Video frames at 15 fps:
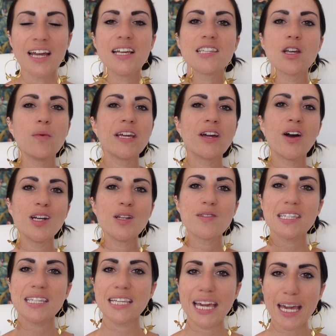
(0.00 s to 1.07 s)
So we kind of
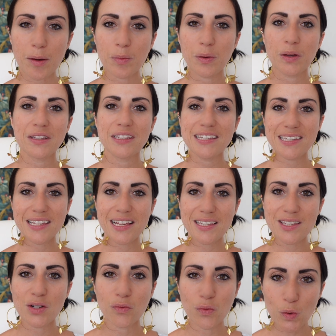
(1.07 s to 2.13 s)
skip the
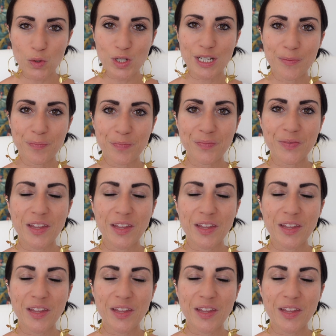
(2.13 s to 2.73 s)
season of autumn.